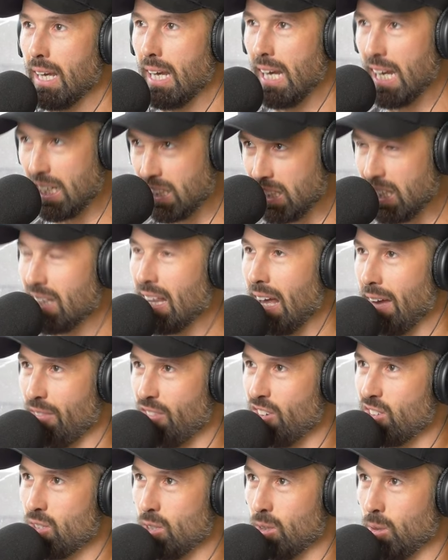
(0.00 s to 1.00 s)
He did
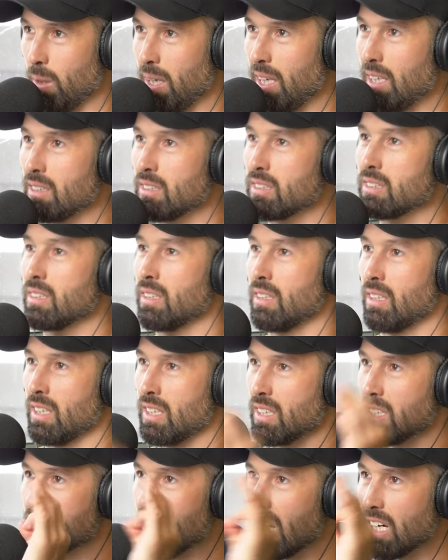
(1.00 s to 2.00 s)
that for 2 weeks.
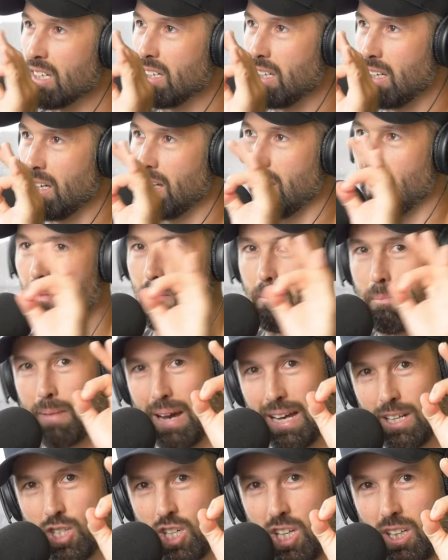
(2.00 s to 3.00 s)

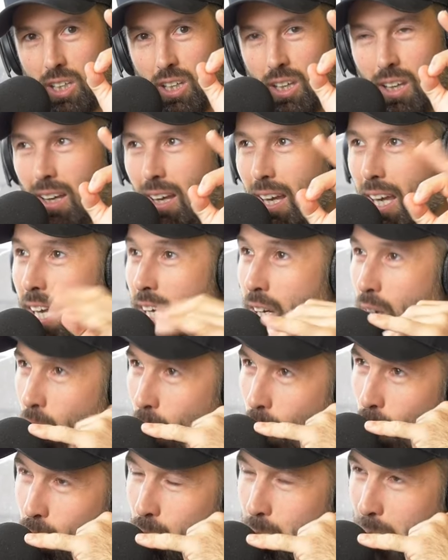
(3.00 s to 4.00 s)
Magic. He
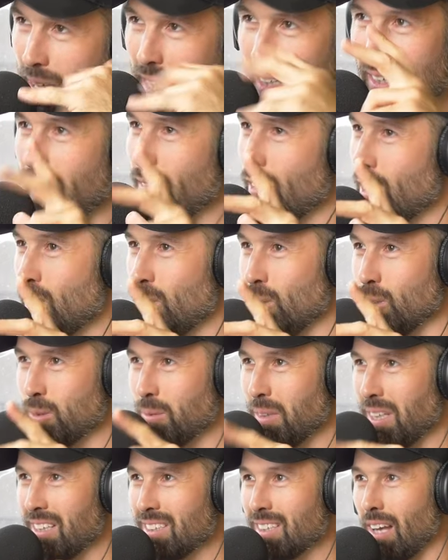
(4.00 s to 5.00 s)
called me. He never calls
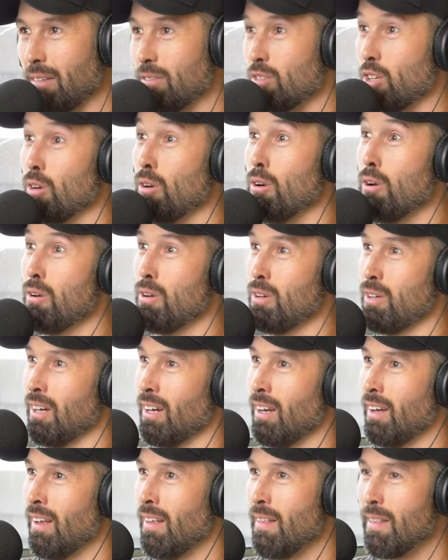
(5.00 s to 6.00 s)
me. He's like, dude,
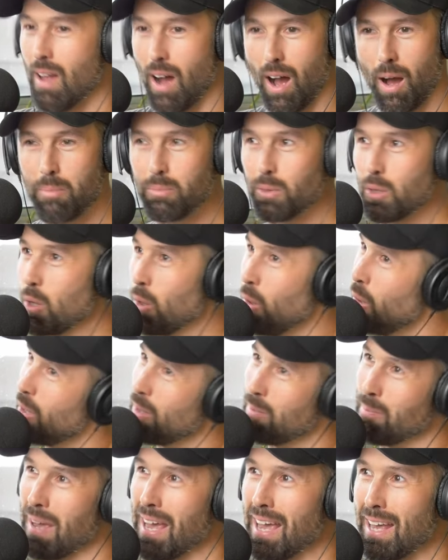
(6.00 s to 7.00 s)
I'm
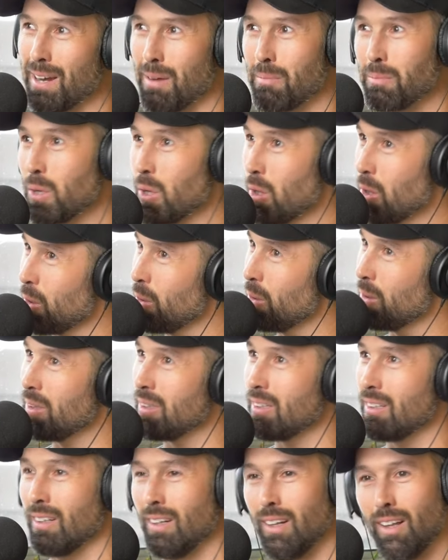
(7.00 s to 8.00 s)
good, man. I'm
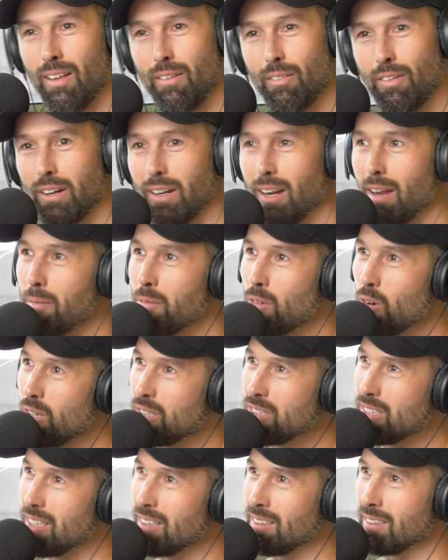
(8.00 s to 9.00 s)
good. Fucking
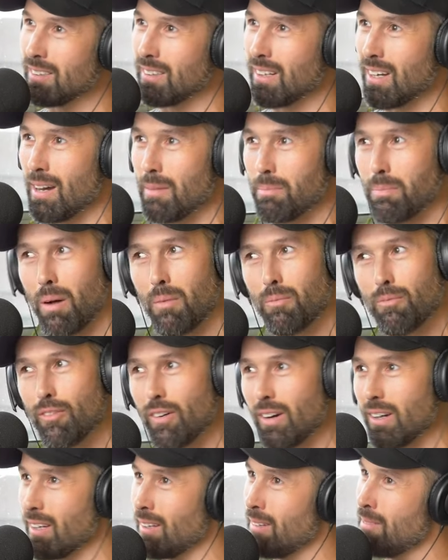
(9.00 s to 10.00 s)
hemorrhoids healing up. I'm
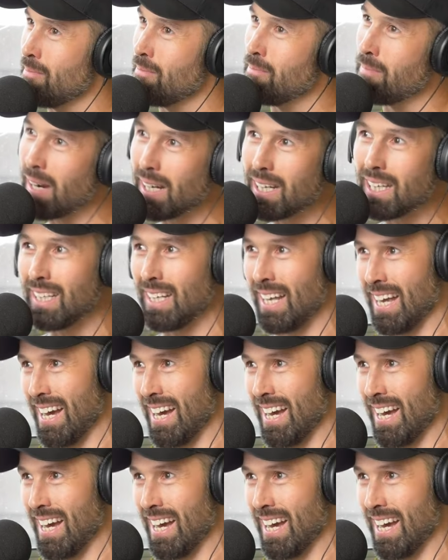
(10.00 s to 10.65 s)
money